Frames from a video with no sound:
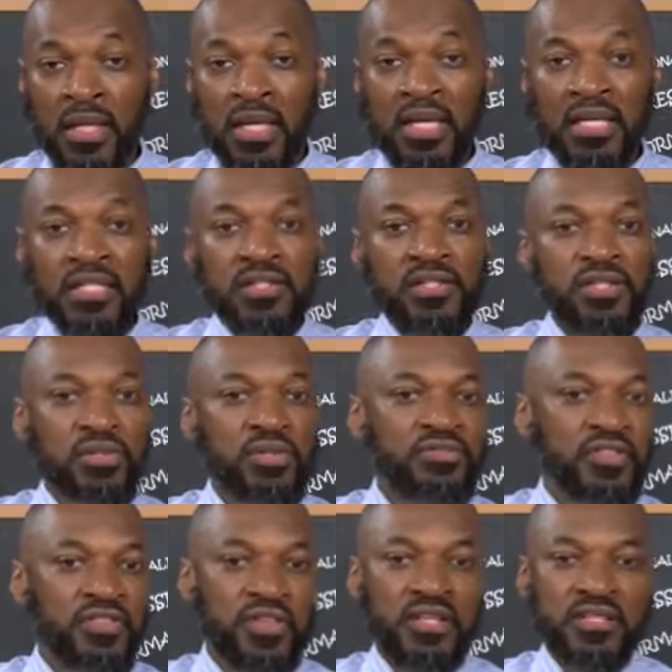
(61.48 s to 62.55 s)
is used for
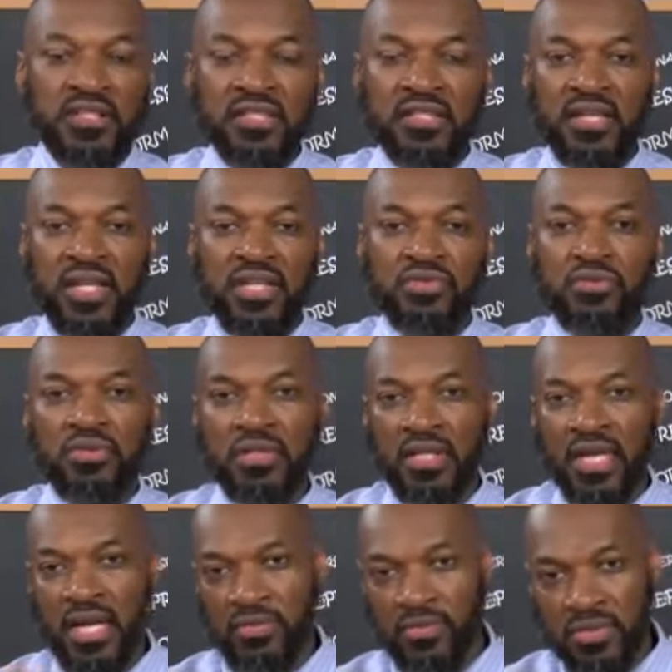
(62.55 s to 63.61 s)
things of this nature, or
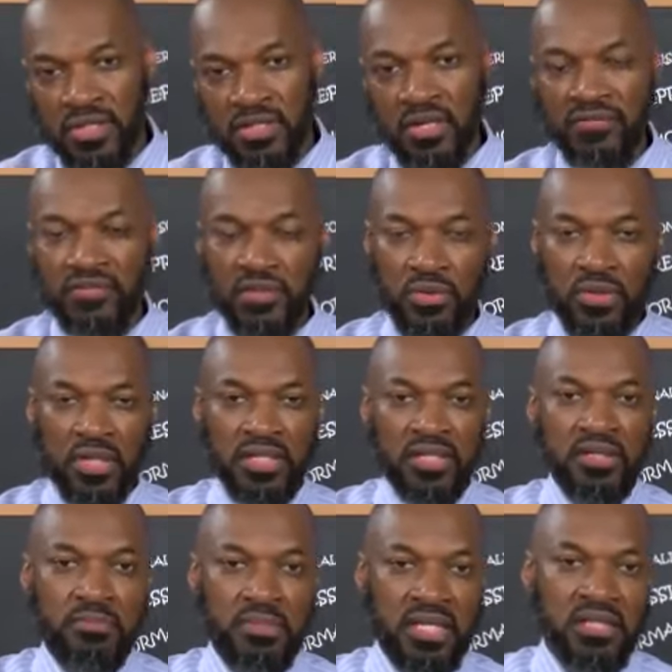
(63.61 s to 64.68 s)
later on this afternoon I need
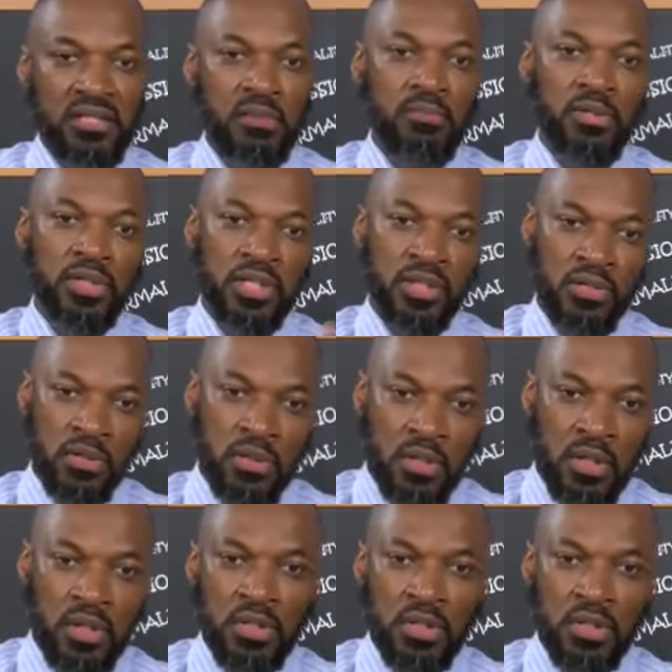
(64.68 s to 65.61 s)
to meet somebody or